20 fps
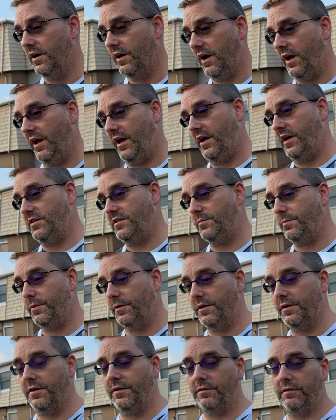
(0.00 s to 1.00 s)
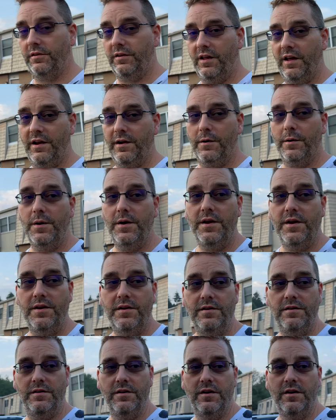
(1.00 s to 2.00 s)
I hate to put another layer
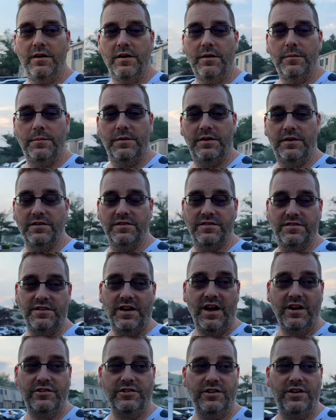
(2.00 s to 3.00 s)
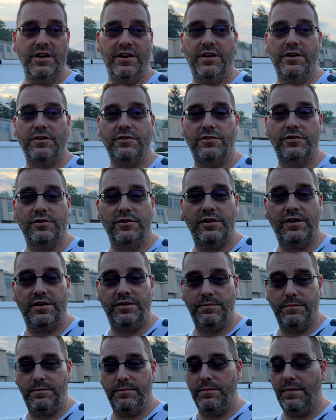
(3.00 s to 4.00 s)
in because it's actually getting so it
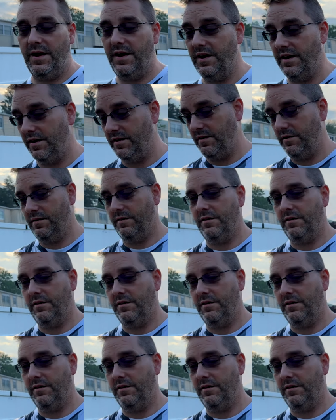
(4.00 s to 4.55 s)
made it